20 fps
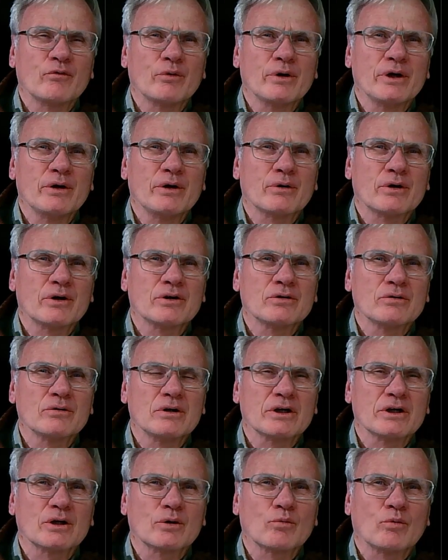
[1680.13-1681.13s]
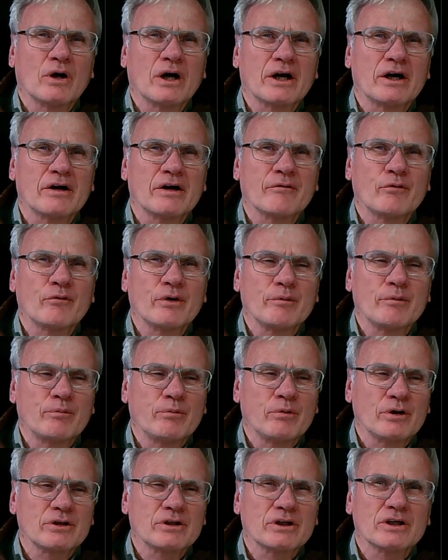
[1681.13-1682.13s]
were to look at water, if we
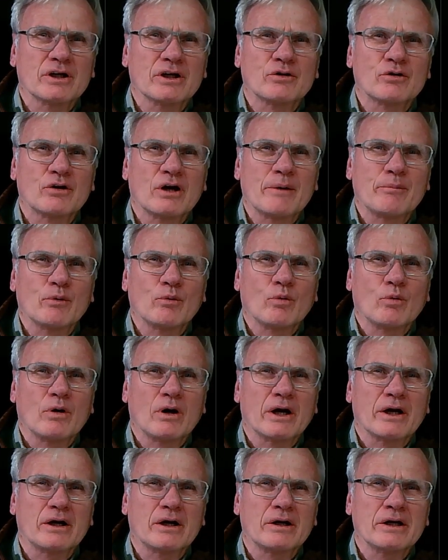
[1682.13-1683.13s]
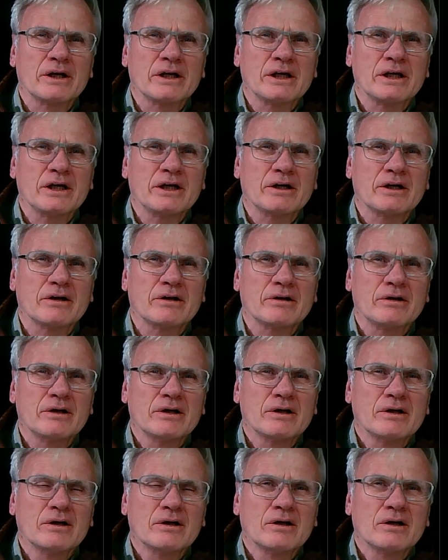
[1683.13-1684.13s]
looked at a drop of water here
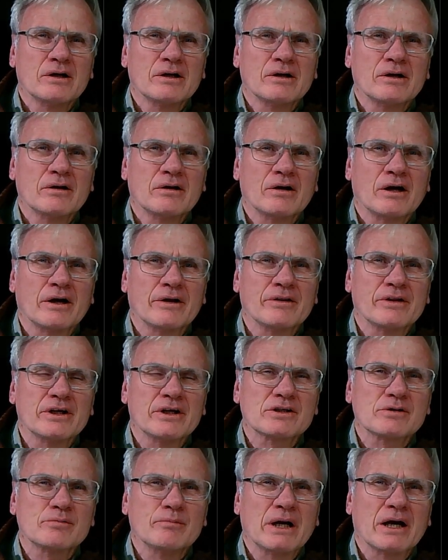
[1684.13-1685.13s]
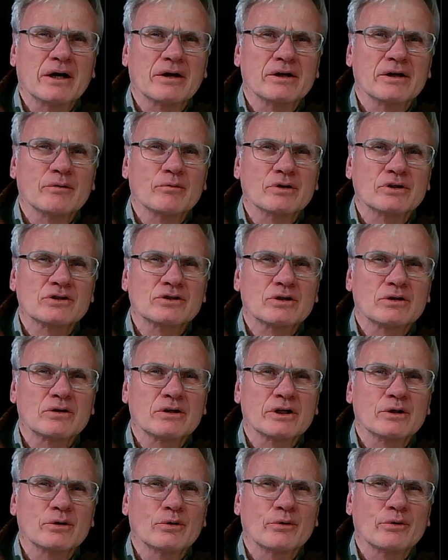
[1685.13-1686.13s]
on this mountain, it would certainly
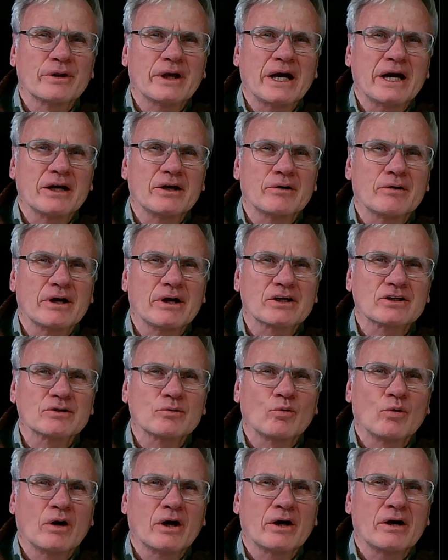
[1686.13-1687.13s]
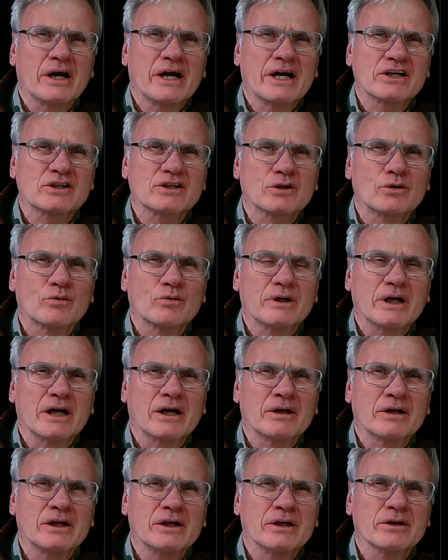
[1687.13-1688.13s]
go that direction. Water has to go
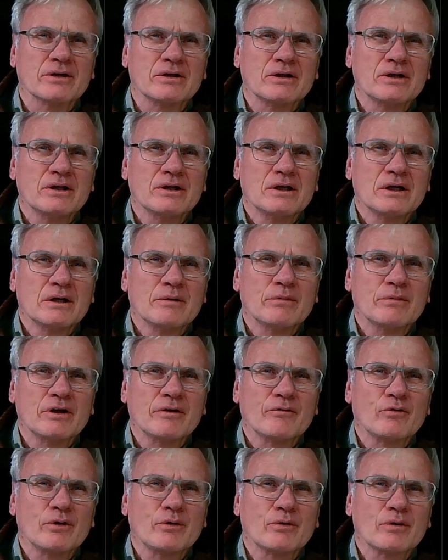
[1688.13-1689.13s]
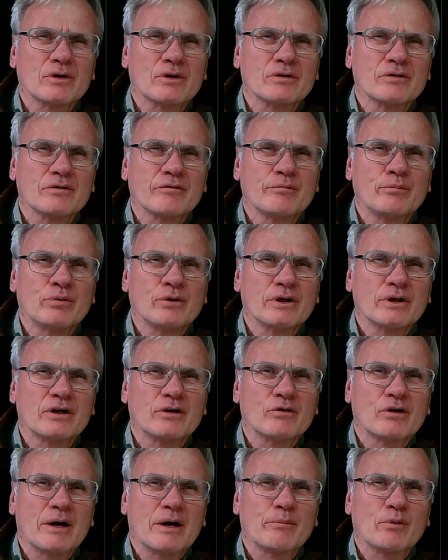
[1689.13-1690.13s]
downhill. But if we were to put a
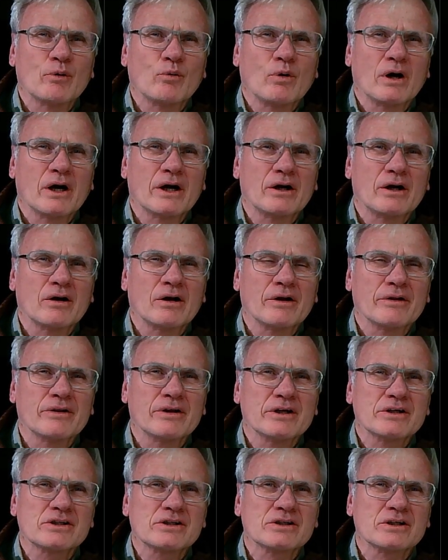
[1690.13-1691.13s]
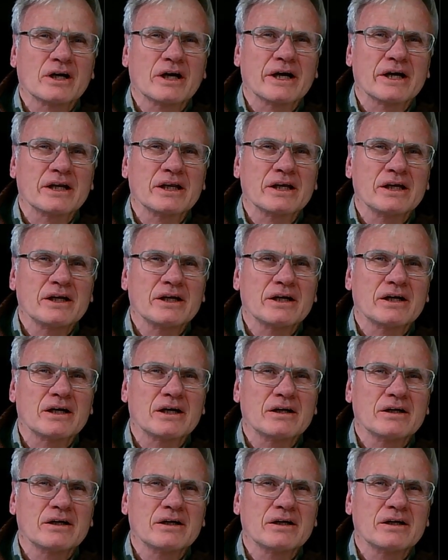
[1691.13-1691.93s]
drop of water on this side here,